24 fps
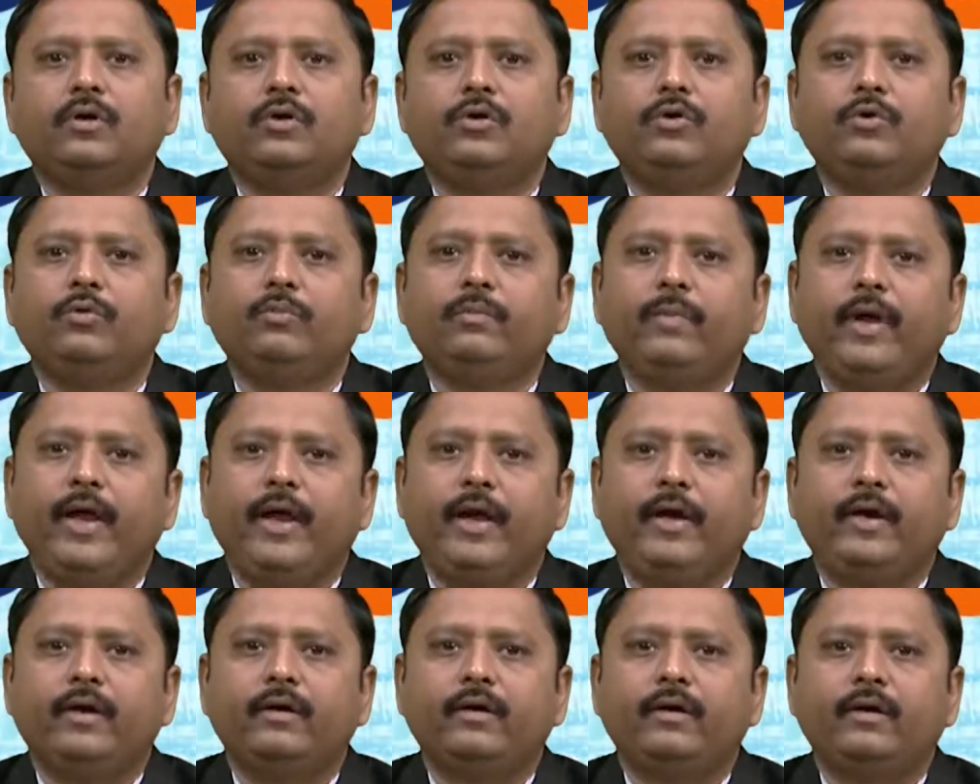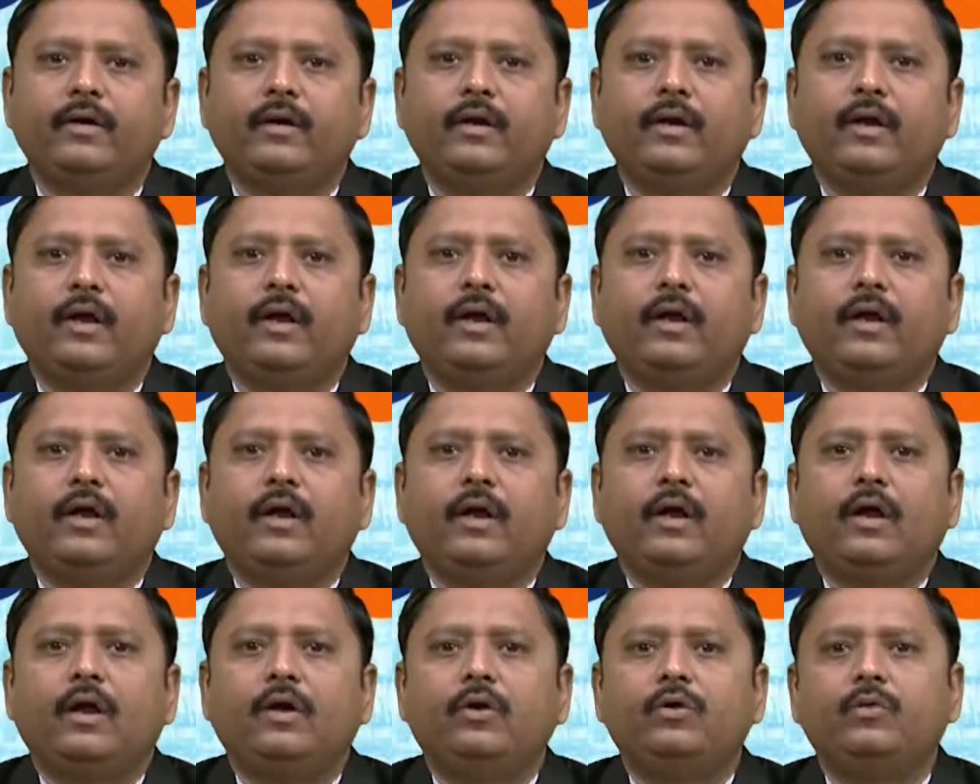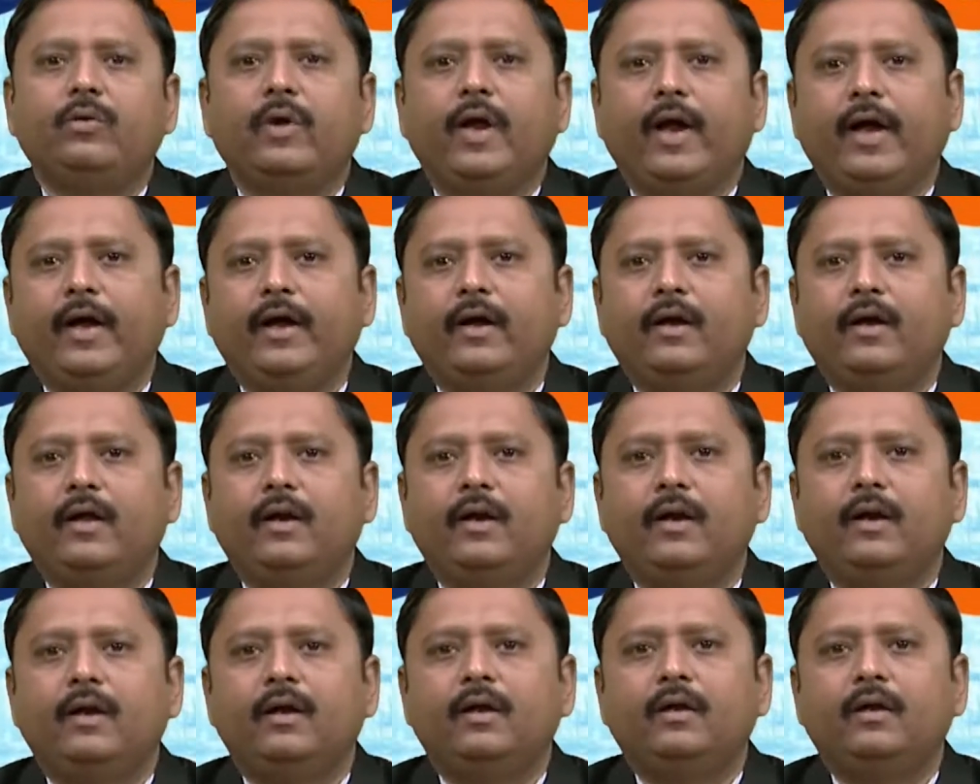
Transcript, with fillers: to made to handle